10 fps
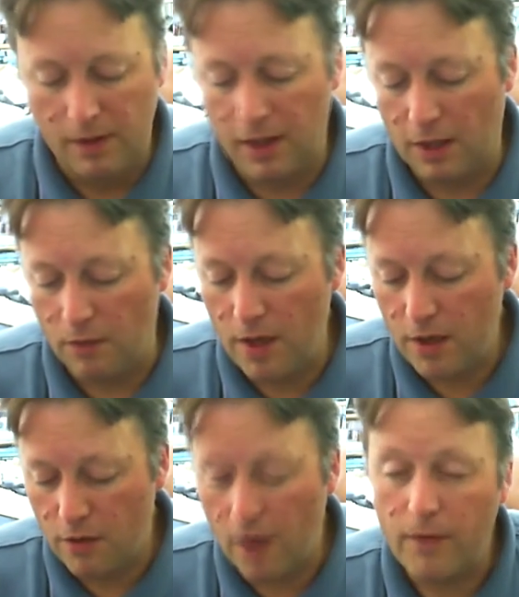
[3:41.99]
You get
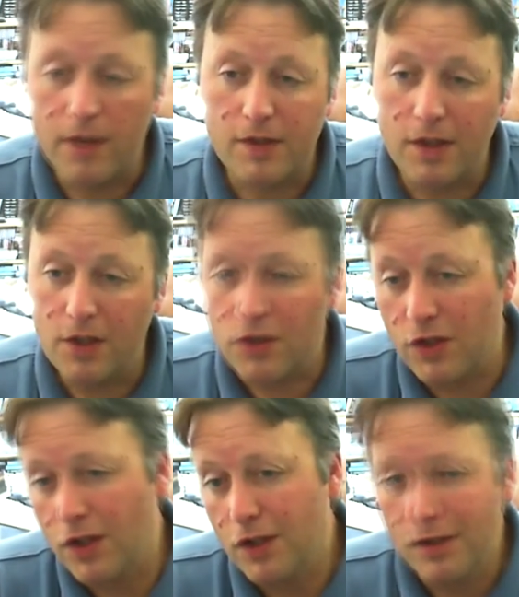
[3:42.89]
rendered graphics at each
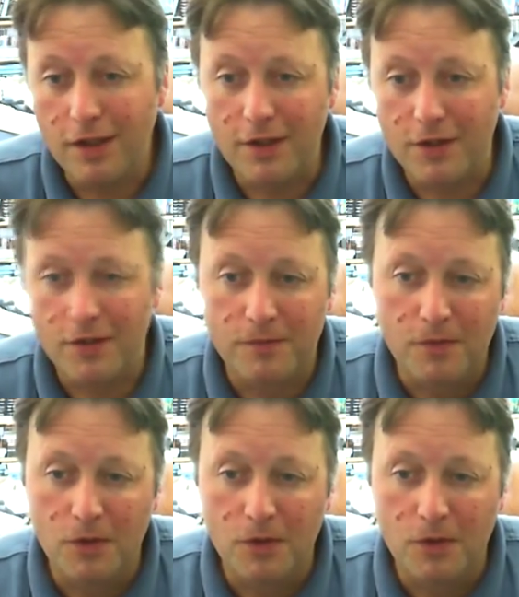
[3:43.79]
scene, and it's